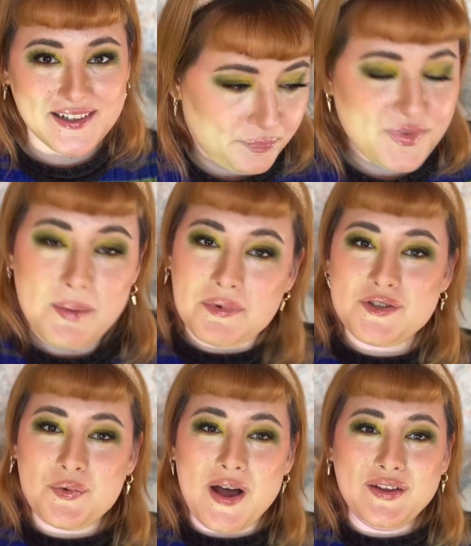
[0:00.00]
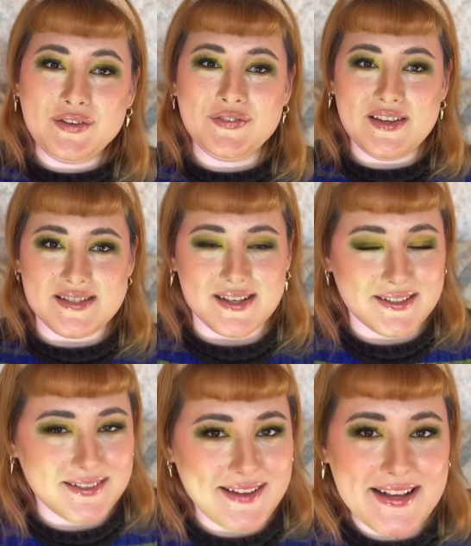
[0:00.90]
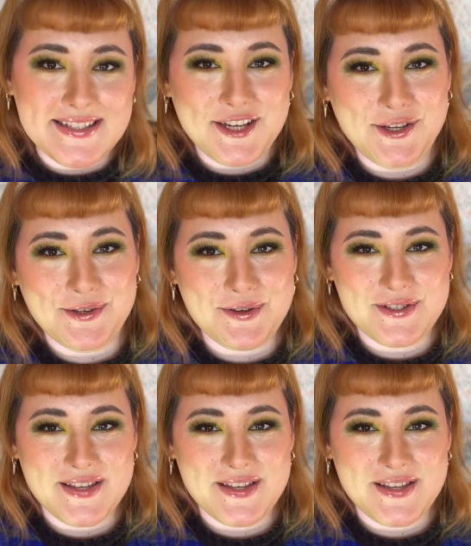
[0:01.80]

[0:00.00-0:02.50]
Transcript: Number 12 is a classic use